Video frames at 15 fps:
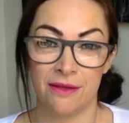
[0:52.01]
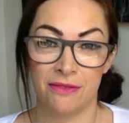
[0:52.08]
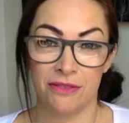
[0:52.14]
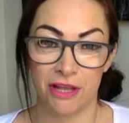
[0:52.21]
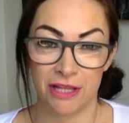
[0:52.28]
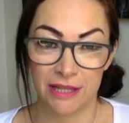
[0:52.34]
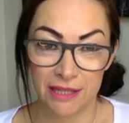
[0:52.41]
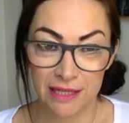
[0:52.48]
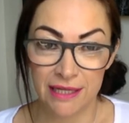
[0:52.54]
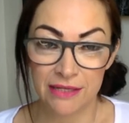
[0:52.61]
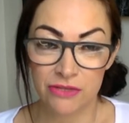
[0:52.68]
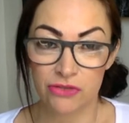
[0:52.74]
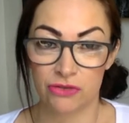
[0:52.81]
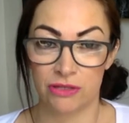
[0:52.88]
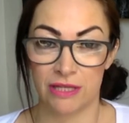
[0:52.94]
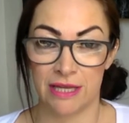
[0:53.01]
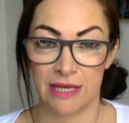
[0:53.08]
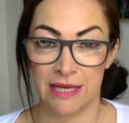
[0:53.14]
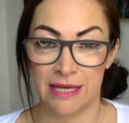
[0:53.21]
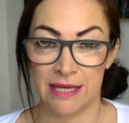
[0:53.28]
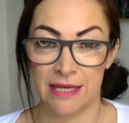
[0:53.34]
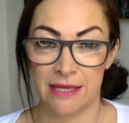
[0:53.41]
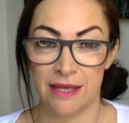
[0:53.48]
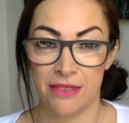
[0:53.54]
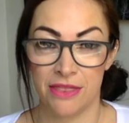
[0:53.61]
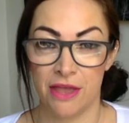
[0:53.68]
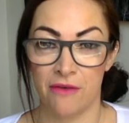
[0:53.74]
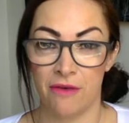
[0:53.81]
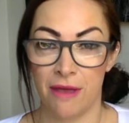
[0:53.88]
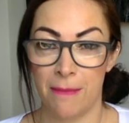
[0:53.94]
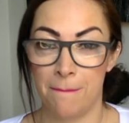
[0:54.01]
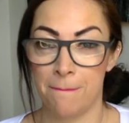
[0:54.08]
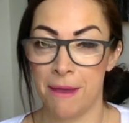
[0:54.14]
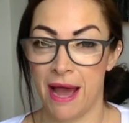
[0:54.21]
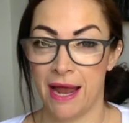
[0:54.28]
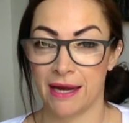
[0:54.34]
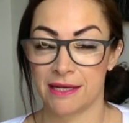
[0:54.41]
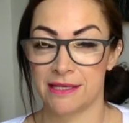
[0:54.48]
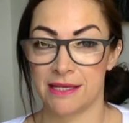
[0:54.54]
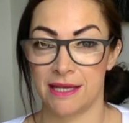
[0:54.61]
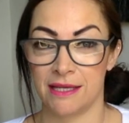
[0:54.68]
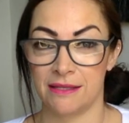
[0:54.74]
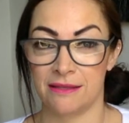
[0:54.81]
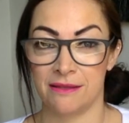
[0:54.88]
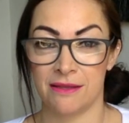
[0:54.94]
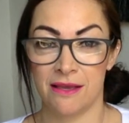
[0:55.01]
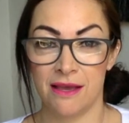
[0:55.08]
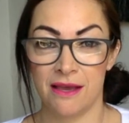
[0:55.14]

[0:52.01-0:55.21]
that literally they're impacting